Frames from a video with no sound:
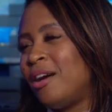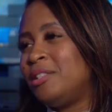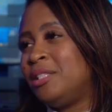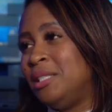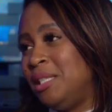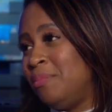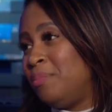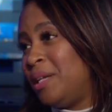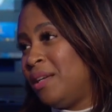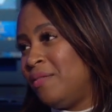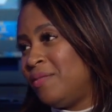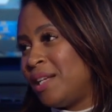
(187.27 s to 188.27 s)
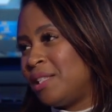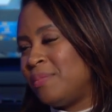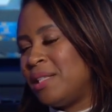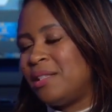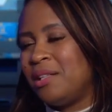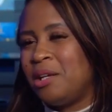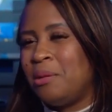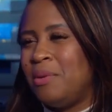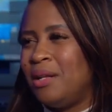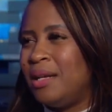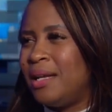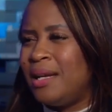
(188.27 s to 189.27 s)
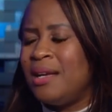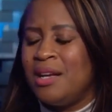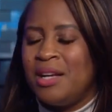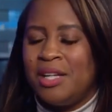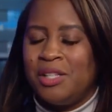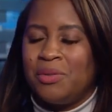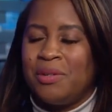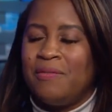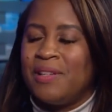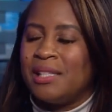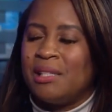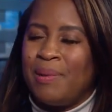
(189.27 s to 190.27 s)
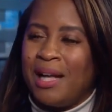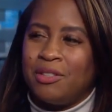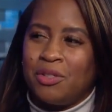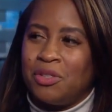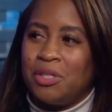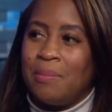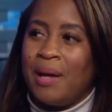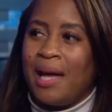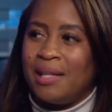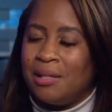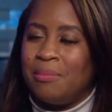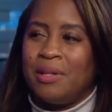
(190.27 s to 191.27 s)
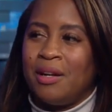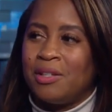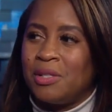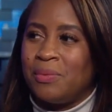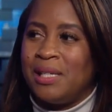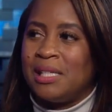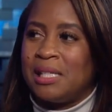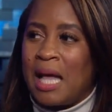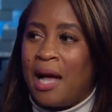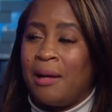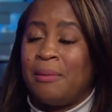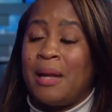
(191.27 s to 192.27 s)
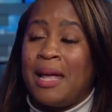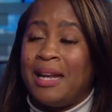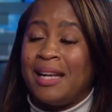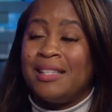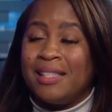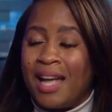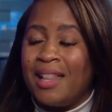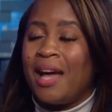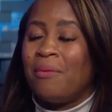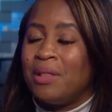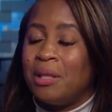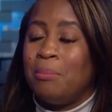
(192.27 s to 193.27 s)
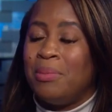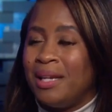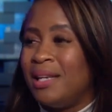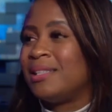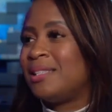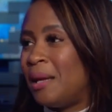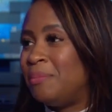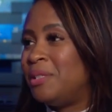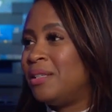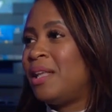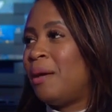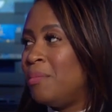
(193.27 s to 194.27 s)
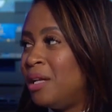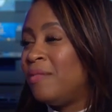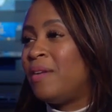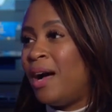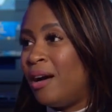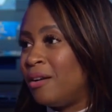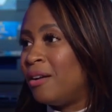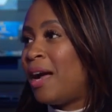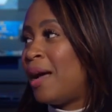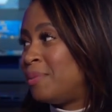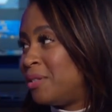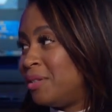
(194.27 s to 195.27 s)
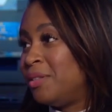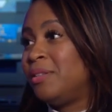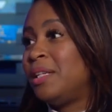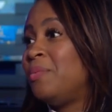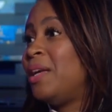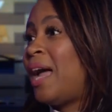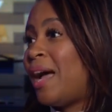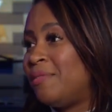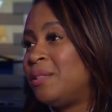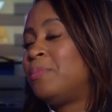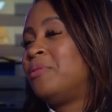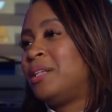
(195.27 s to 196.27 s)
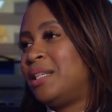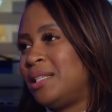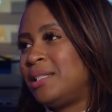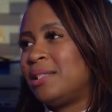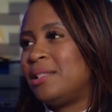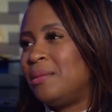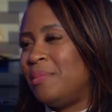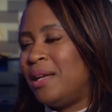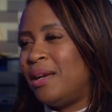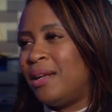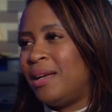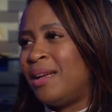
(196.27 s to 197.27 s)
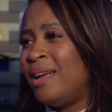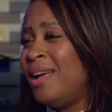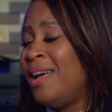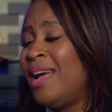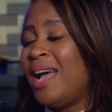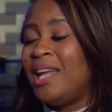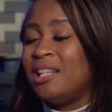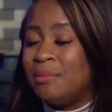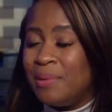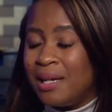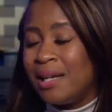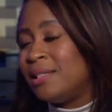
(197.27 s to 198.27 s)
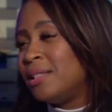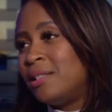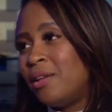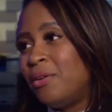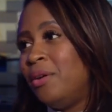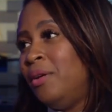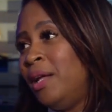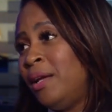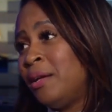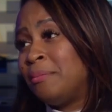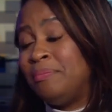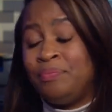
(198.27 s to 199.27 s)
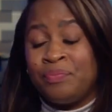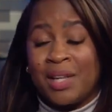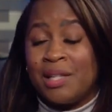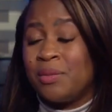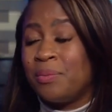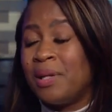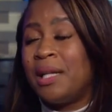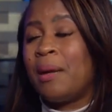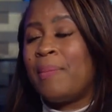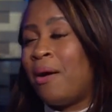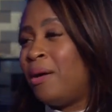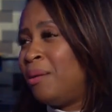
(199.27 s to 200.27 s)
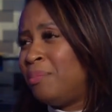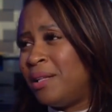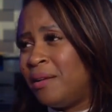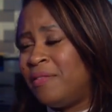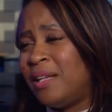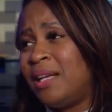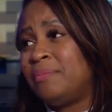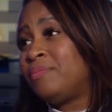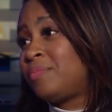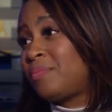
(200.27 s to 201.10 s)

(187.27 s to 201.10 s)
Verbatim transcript: large, deep, big investments in the community, so event sponsorship hasn't been our sweet spot. And I say that with the big exception that Men of Honor, absolutely, we have supported it since the beginning. And it's because it's so unique. It's really about uplifting